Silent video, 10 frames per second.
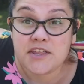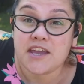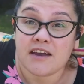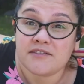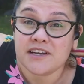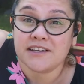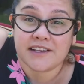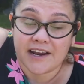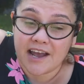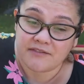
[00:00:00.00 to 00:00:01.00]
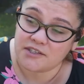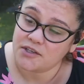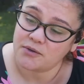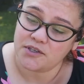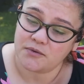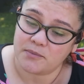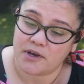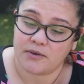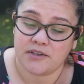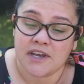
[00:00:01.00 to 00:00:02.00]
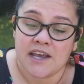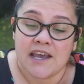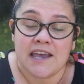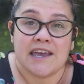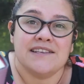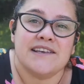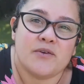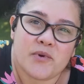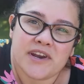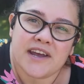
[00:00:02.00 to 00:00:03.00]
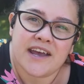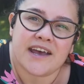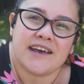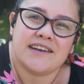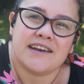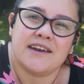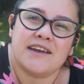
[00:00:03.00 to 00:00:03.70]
thing I've done that I haven't told you about is I went ahead and